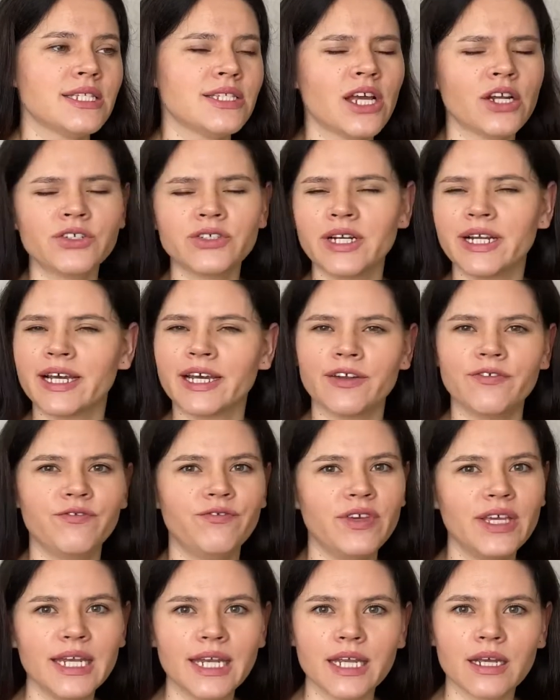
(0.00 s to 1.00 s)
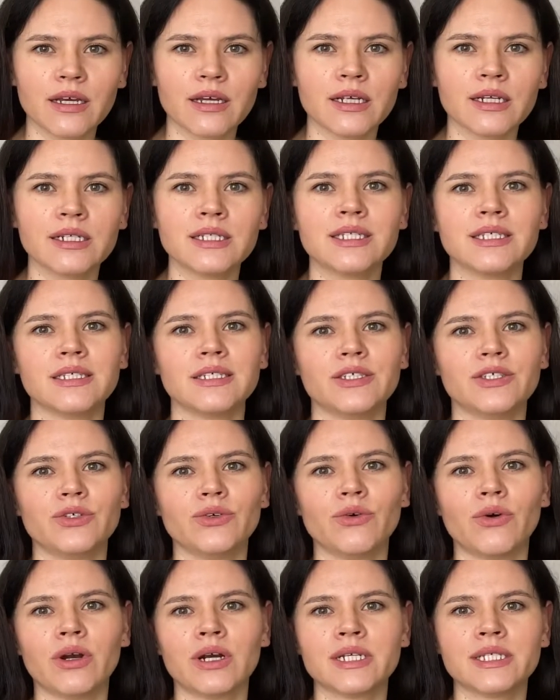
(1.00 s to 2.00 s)
It's not really convenient,
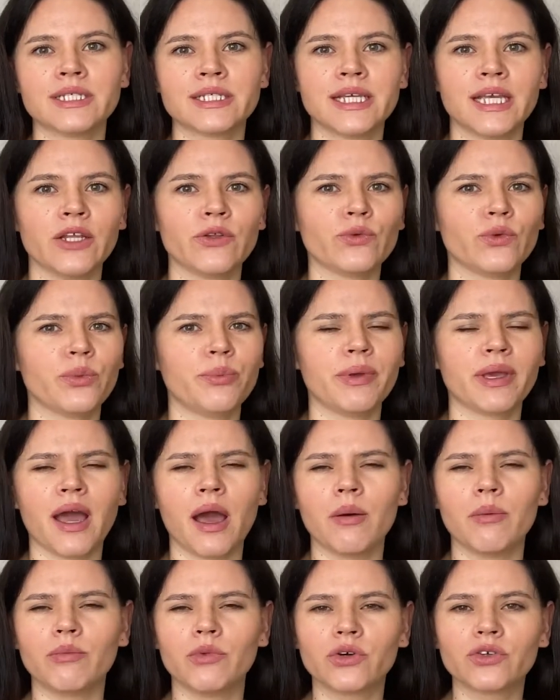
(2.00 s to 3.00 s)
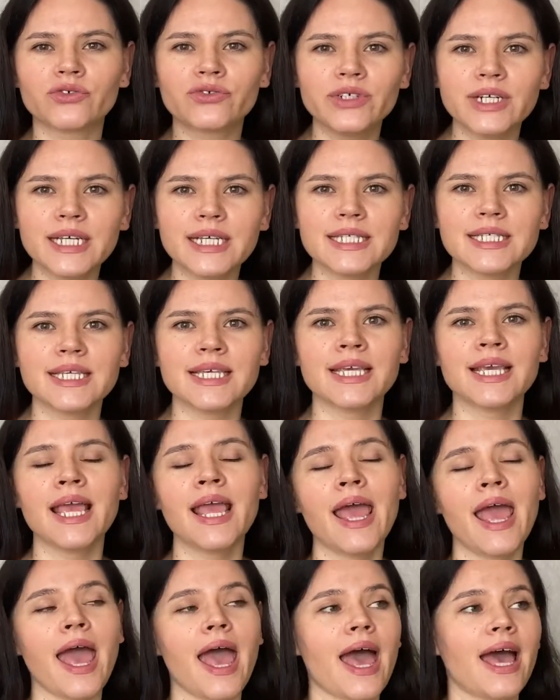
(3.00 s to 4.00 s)
your skin will become more
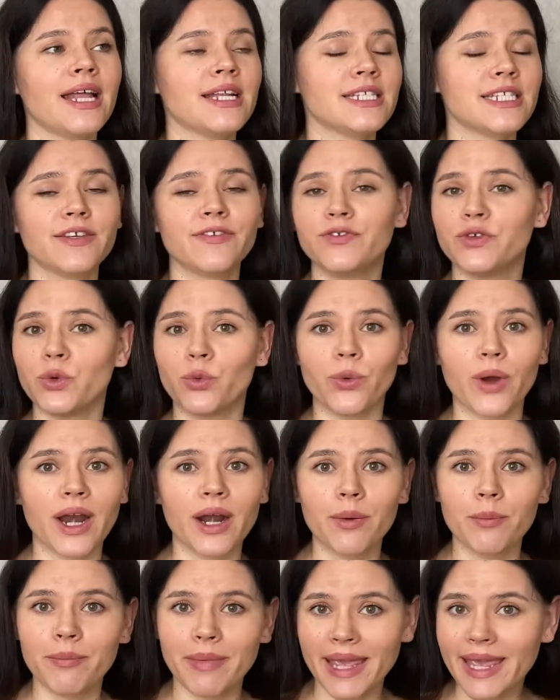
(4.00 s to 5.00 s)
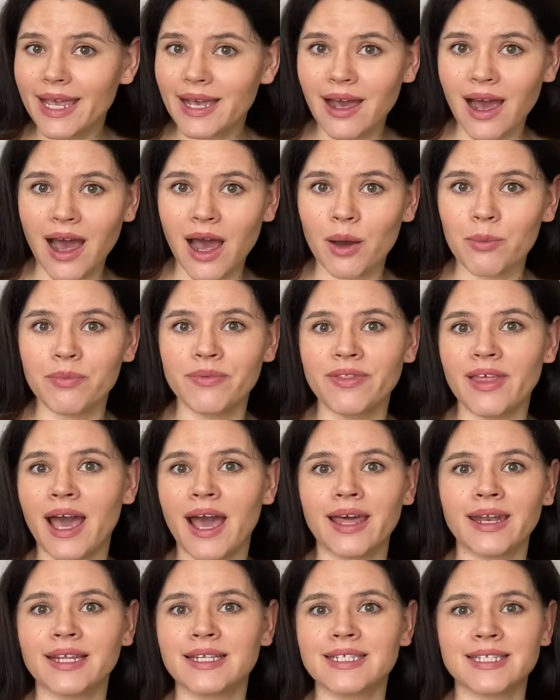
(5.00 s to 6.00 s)
greasy, and if you wear makeup,
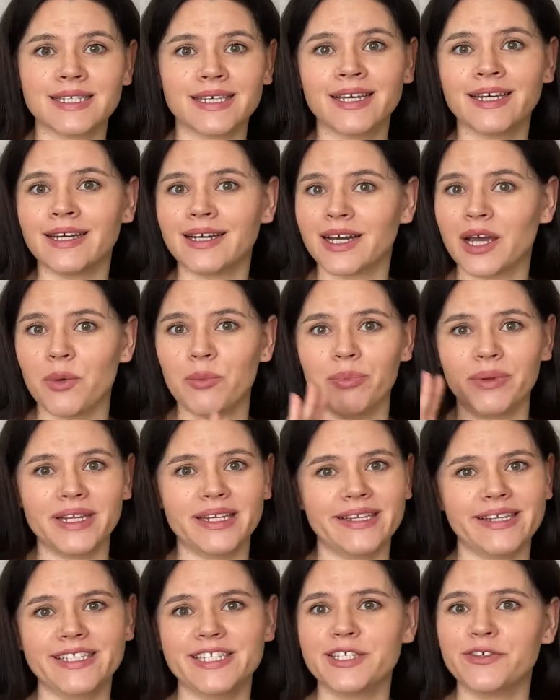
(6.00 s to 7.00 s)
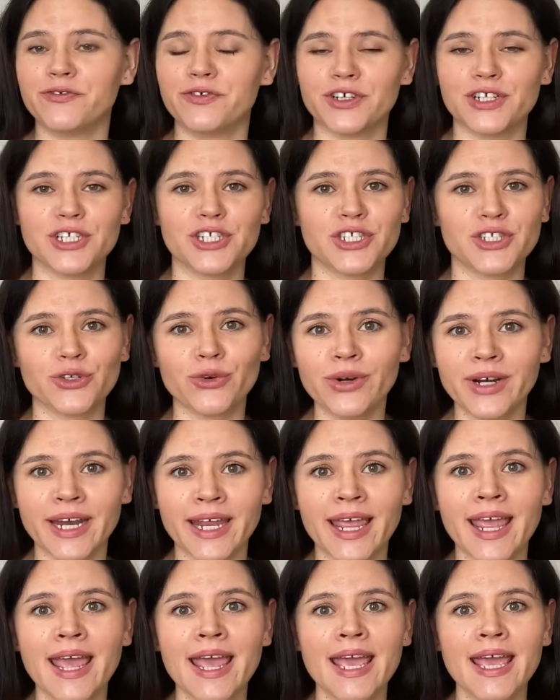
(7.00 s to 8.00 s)
then it's a completely different
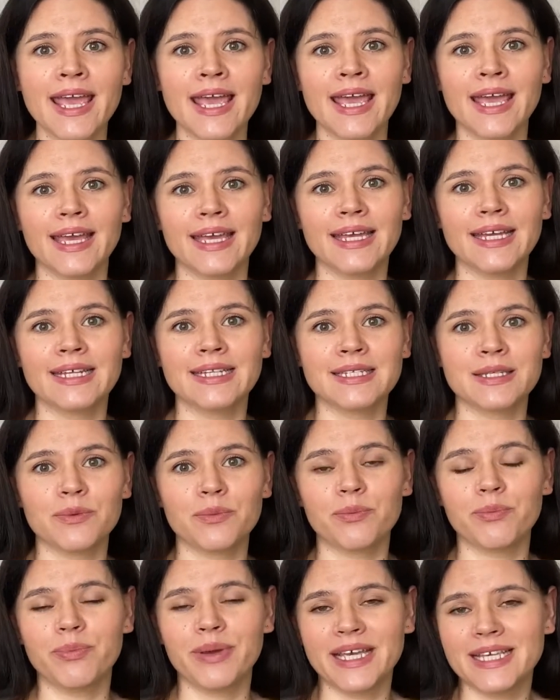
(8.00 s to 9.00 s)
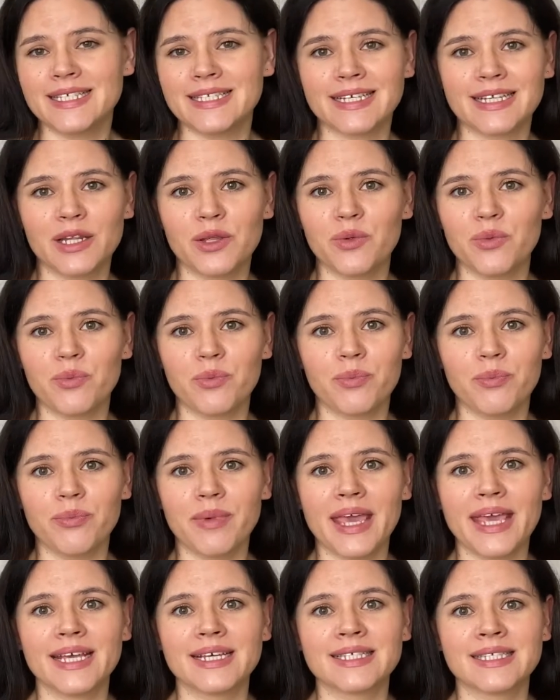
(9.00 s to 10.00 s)
story. It basically
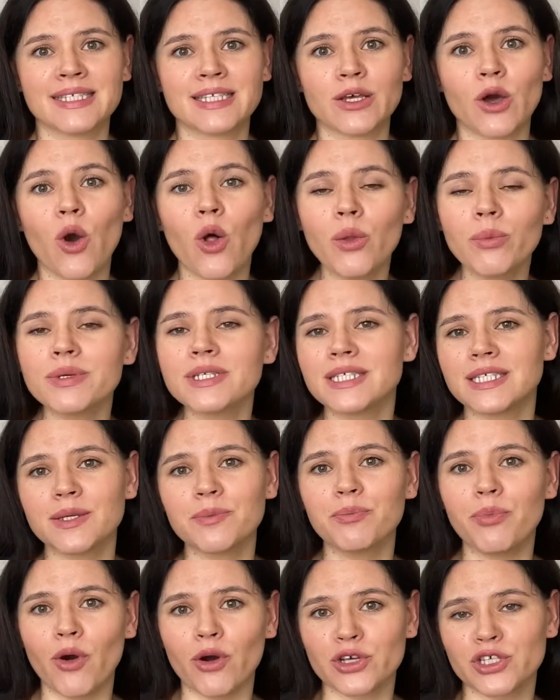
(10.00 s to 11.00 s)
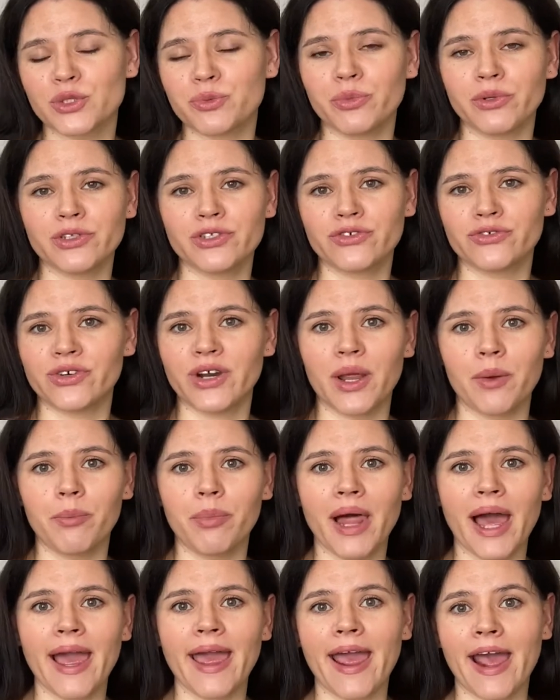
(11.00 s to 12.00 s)
makes almost impossible to
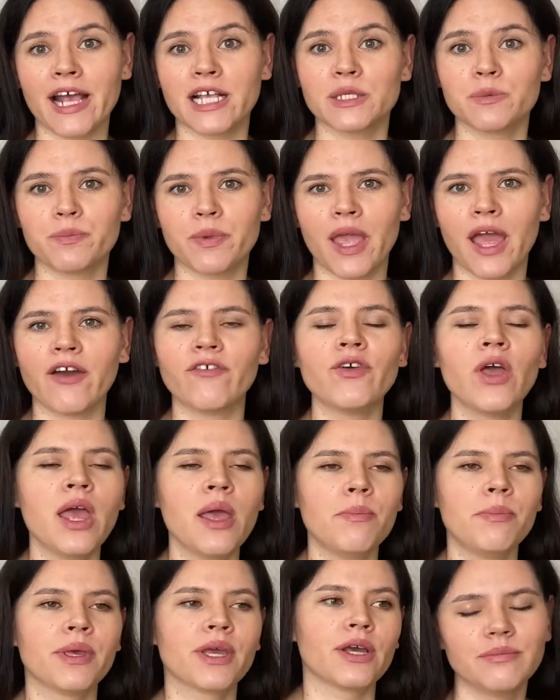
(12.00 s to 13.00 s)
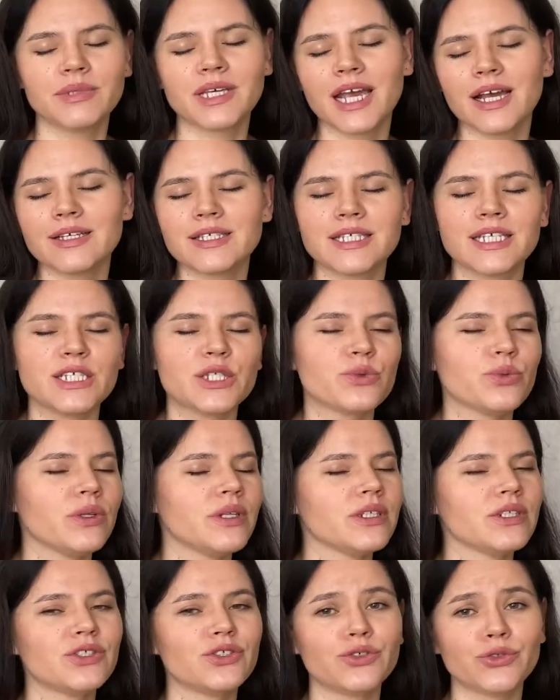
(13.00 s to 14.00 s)
reapply SPF because
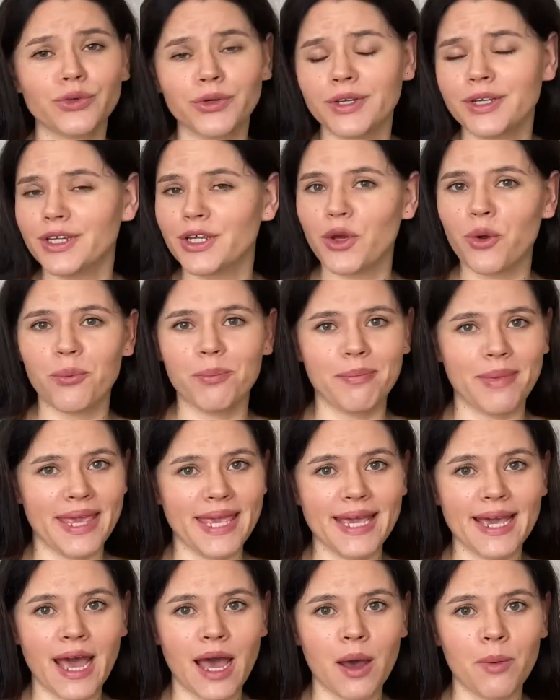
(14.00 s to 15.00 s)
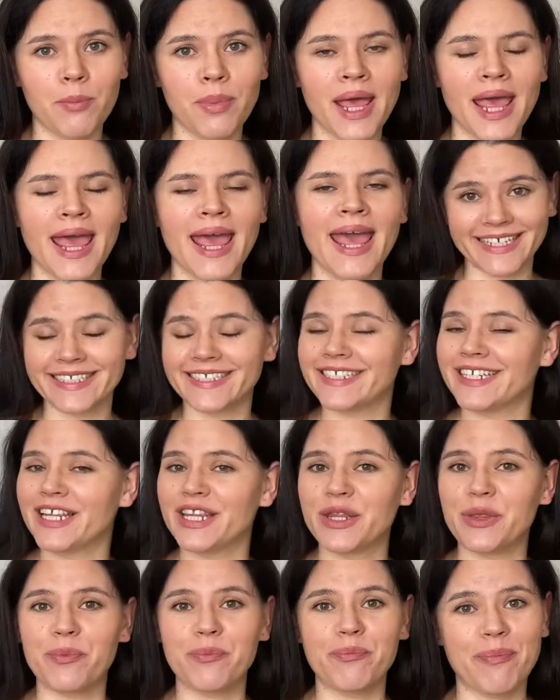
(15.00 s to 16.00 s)
it will ruin your makeup. The
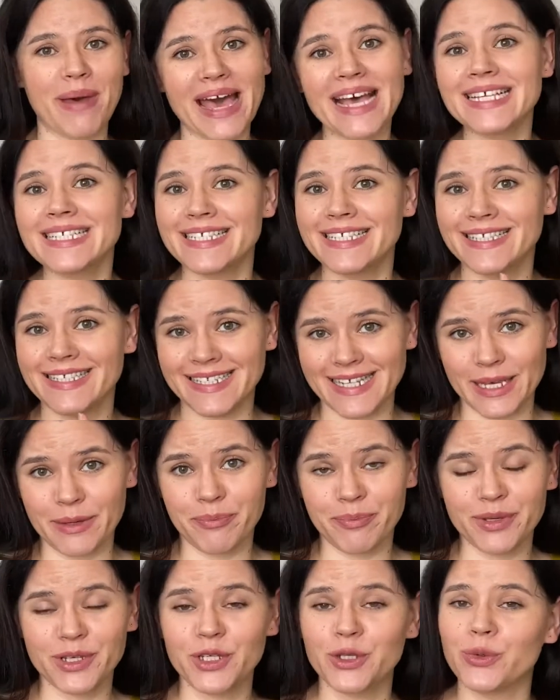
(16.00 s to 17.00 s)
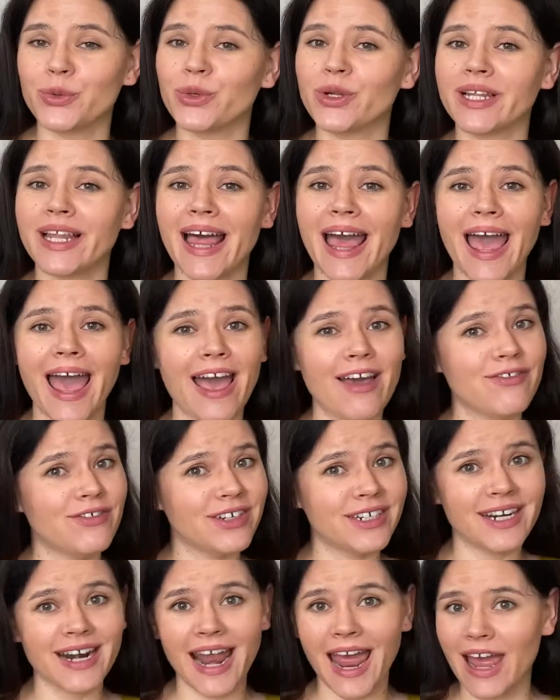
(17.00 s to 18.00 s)
best tip you will ever,
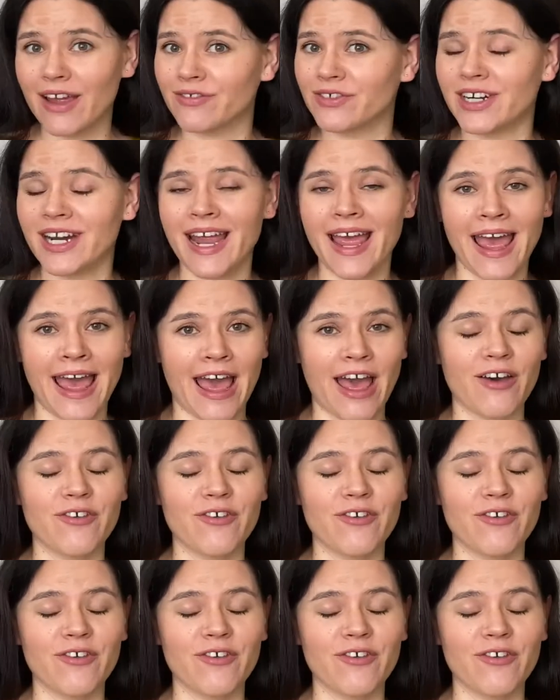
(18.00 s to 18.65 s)
ever have,